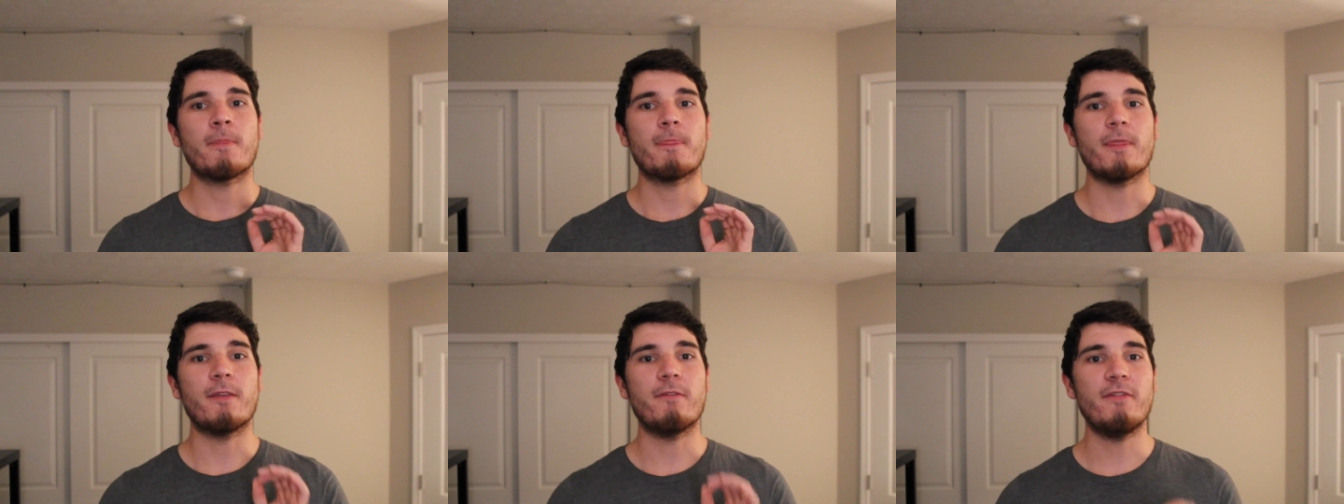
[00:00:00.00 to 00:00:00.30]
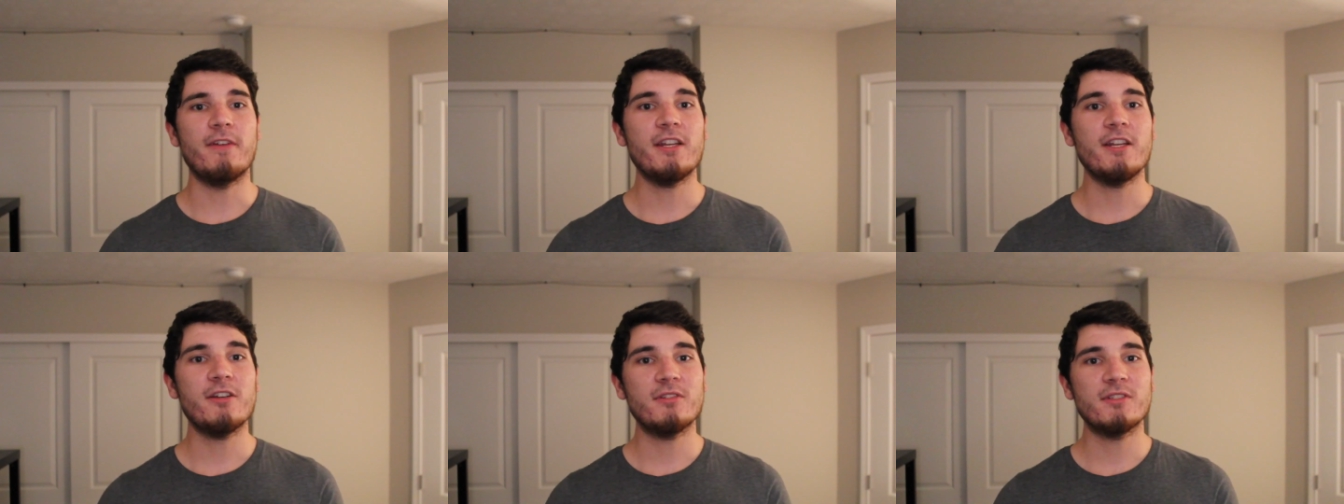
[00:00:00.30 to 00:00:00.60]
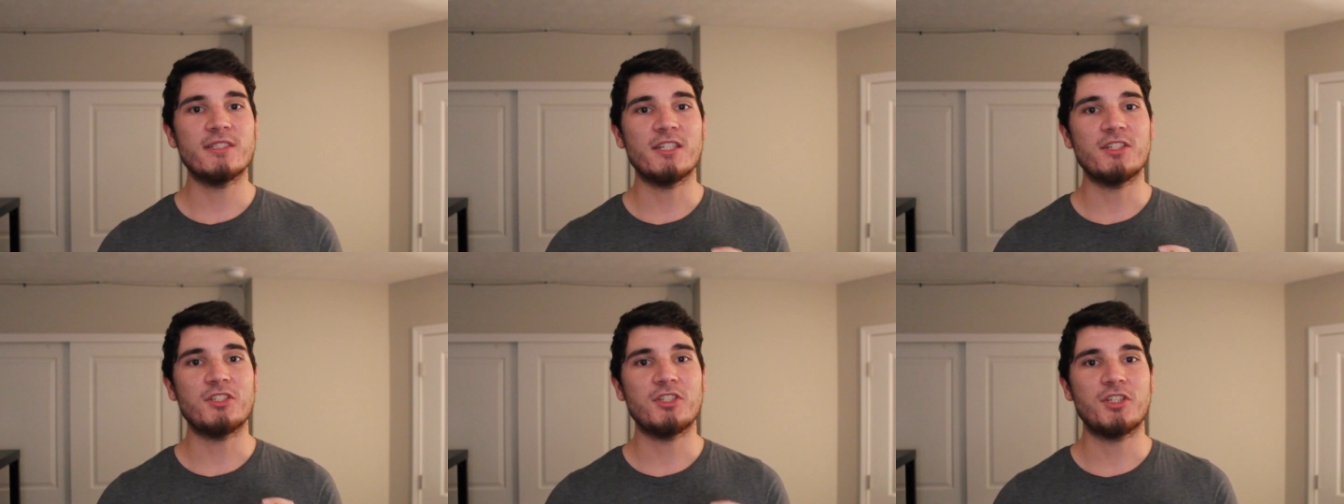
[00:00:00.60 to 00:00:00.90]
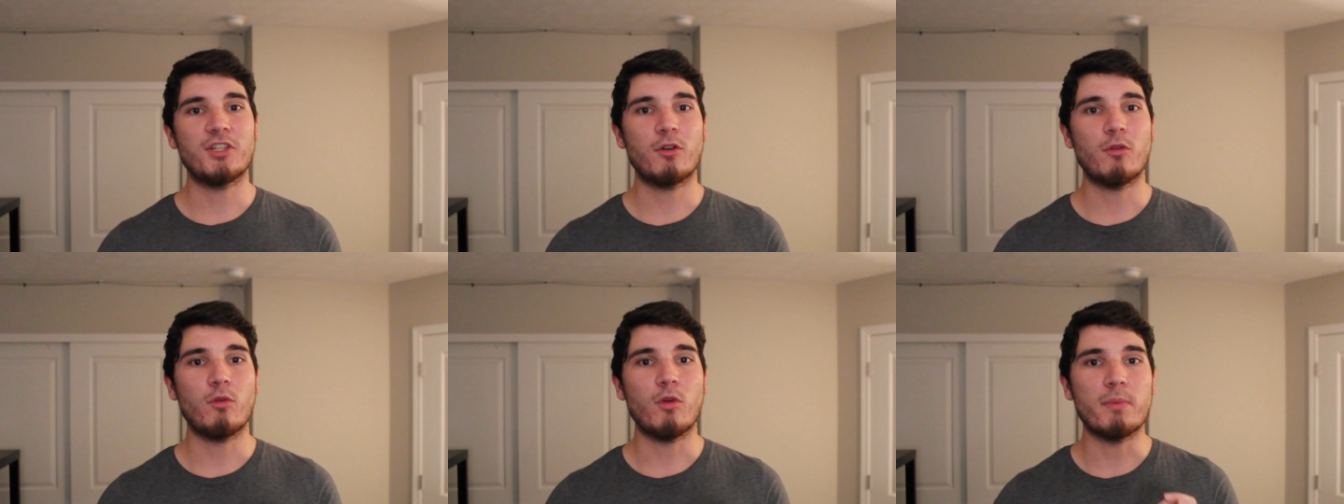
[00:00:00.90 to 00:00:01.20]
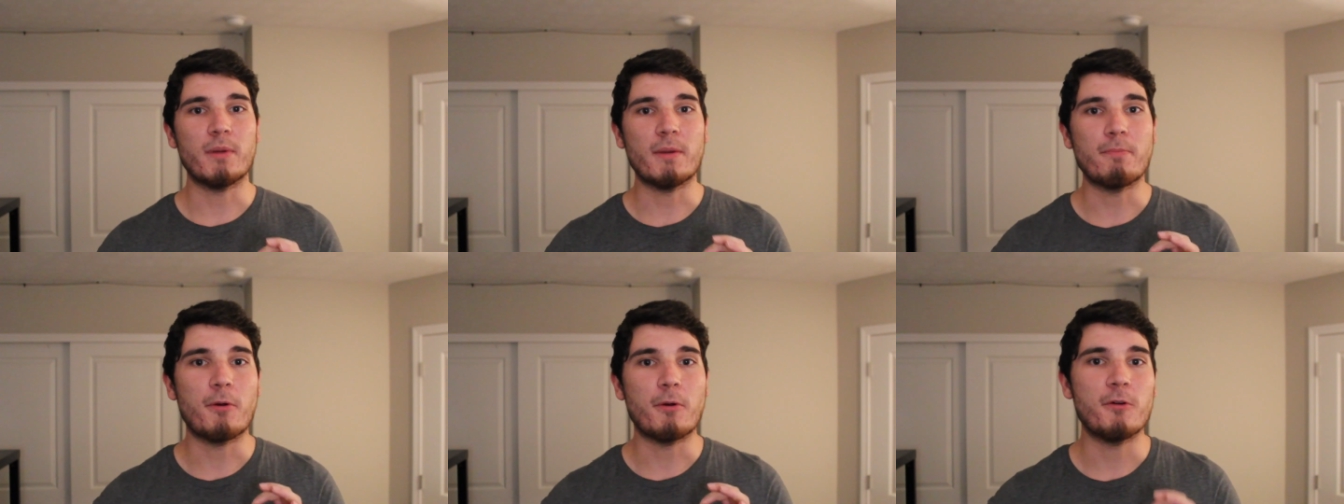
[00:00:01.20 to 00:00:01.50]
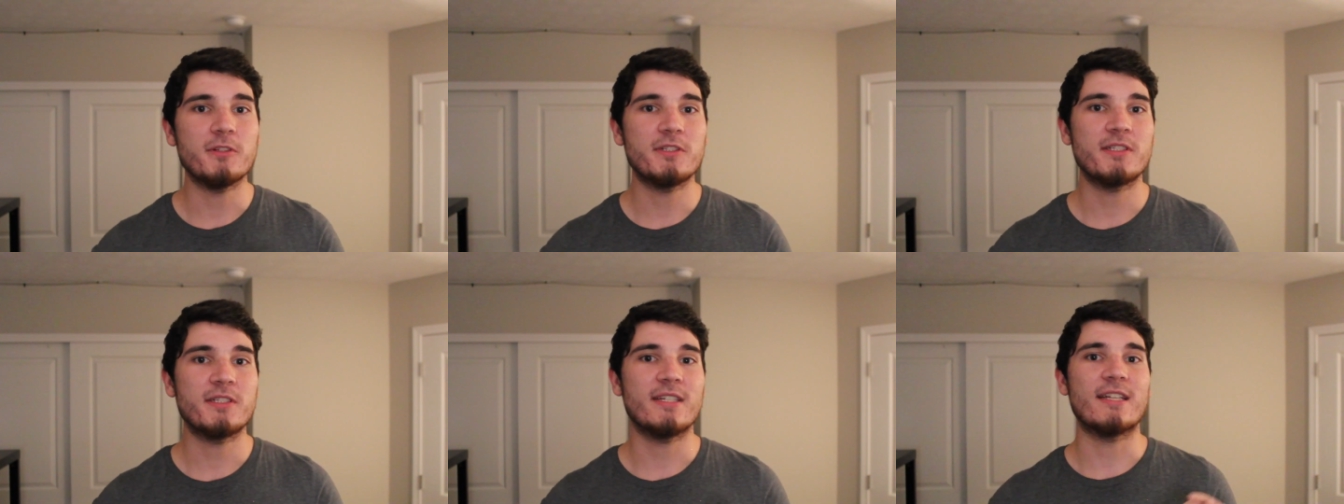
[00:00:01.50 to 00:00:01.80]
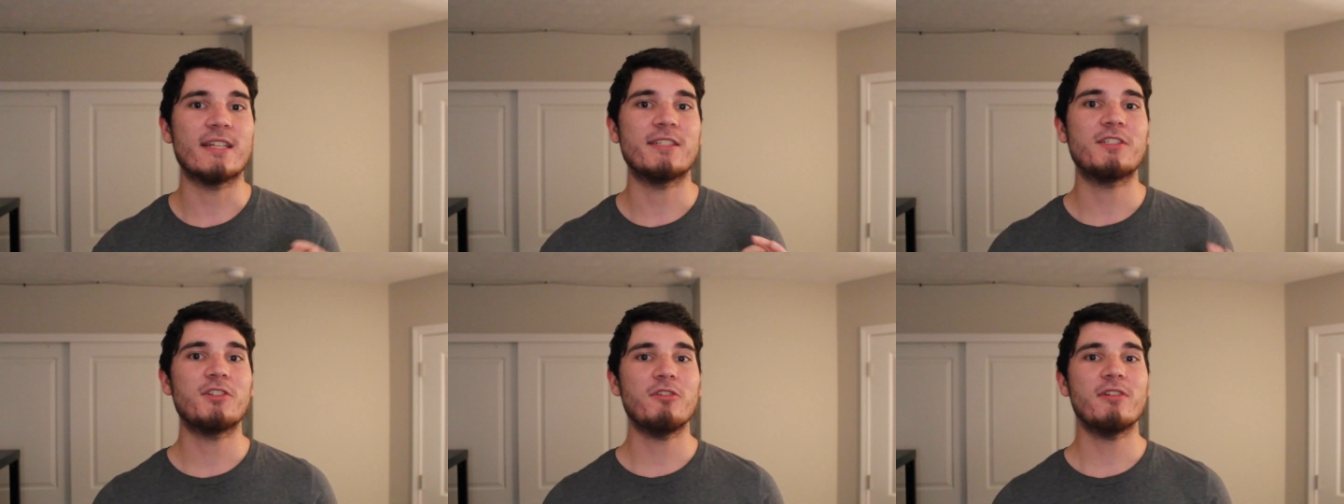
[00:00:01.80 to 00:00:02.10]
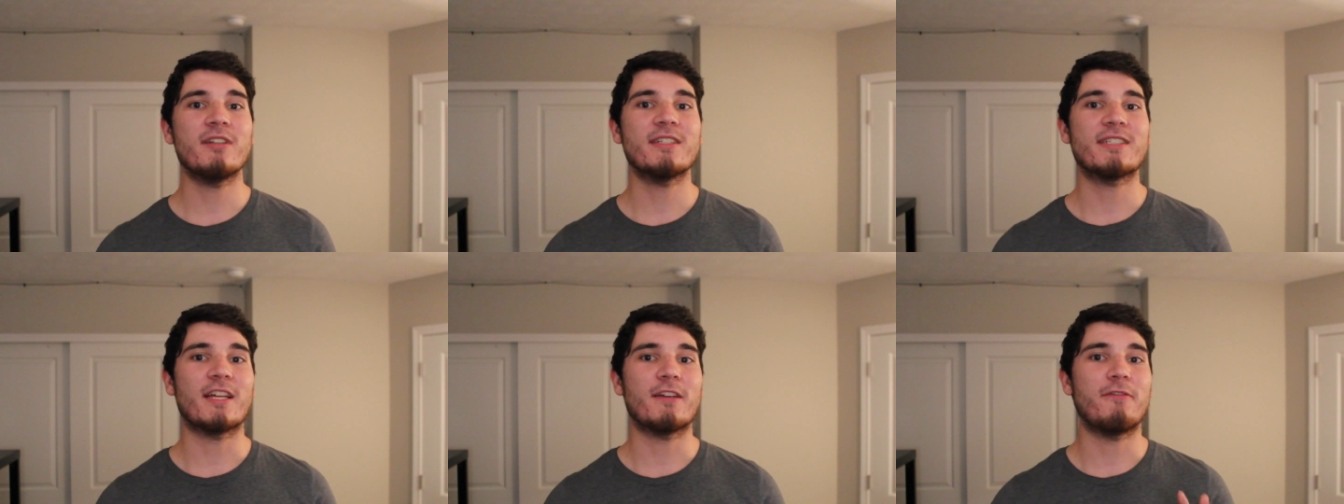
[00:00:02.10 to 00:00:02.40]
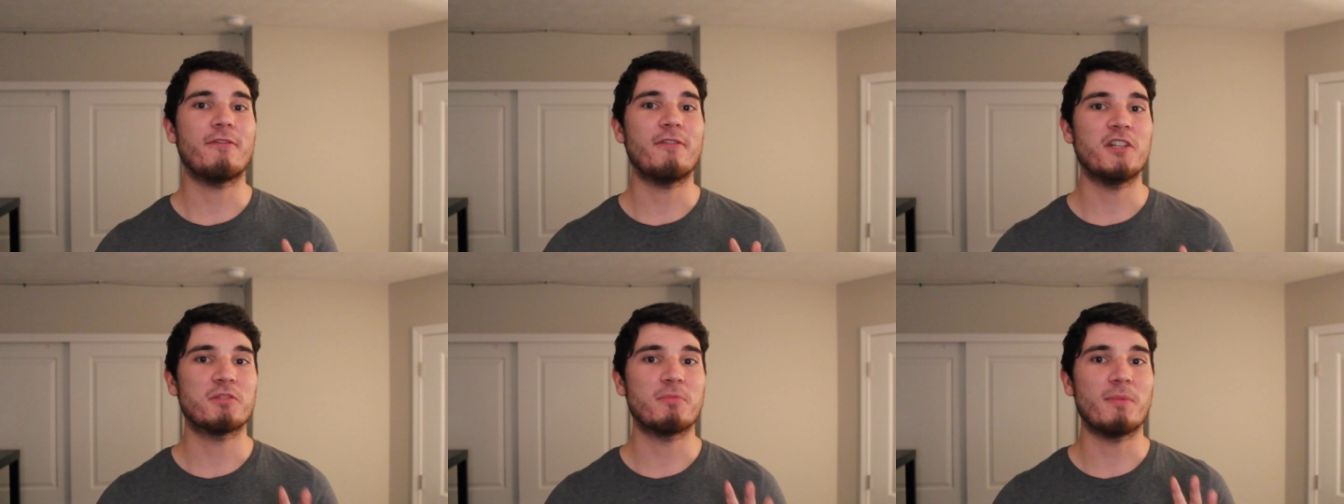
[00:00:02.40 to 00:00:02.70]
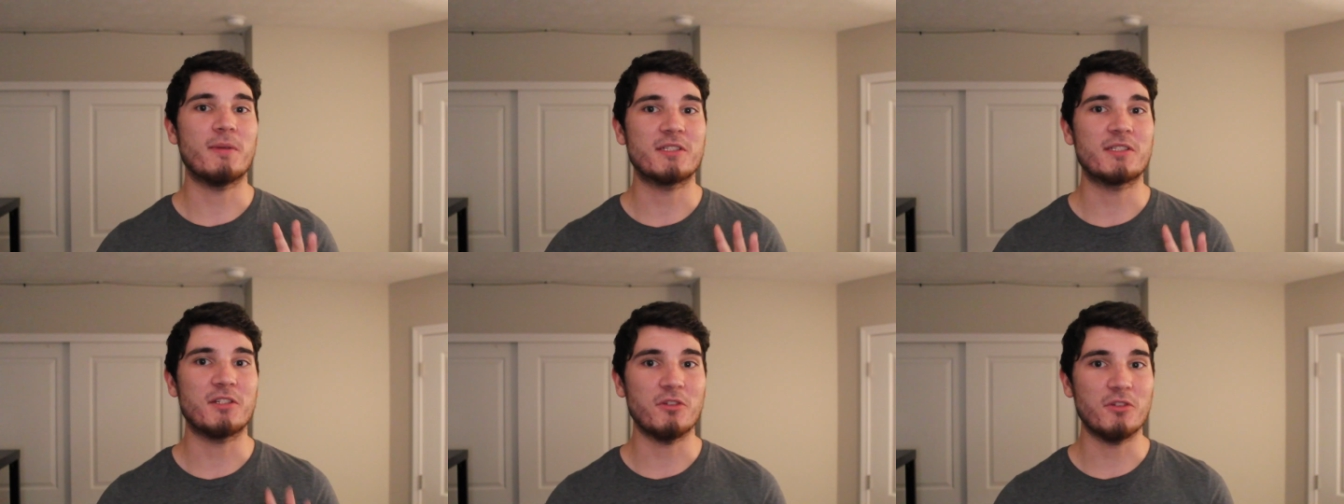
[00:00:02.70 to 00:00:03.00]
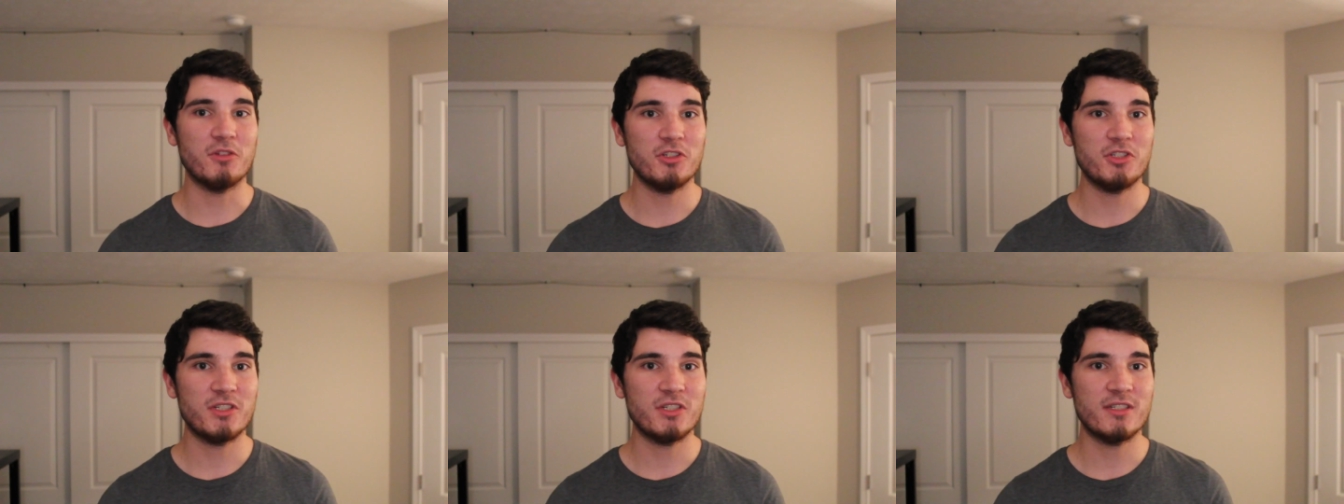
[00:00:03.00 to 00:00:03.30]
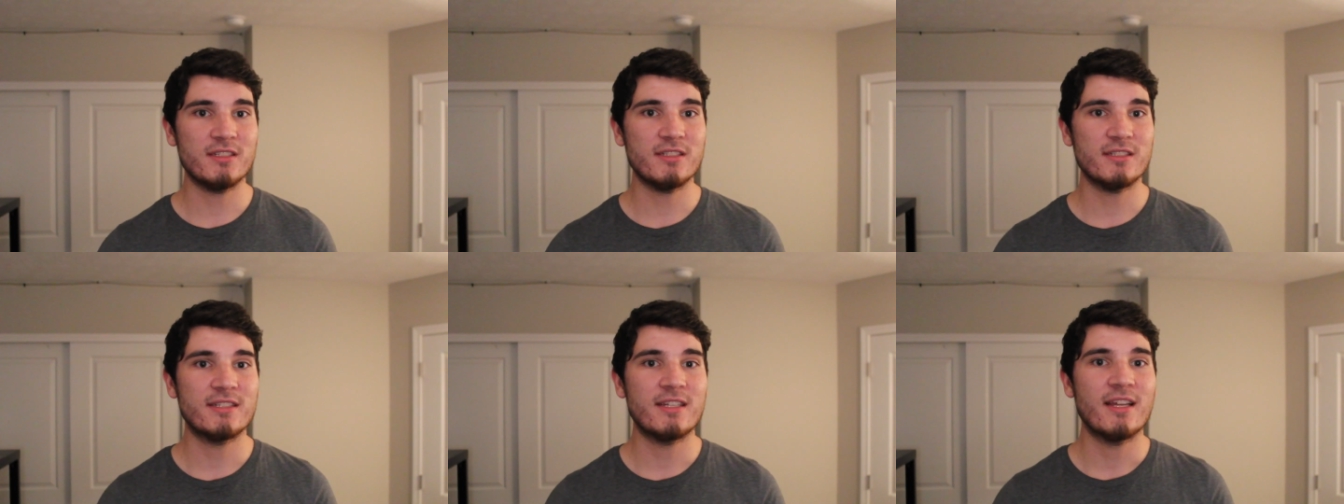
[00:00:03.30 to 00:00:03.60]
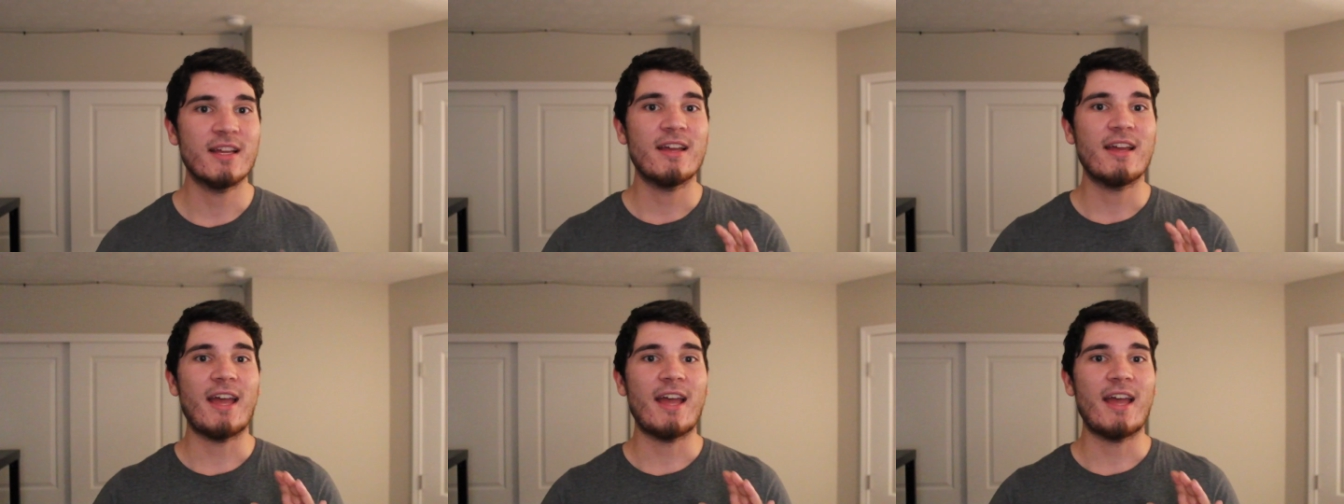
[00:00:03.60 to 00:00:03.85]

The videos this year will be posted as soon as I finish my solutions,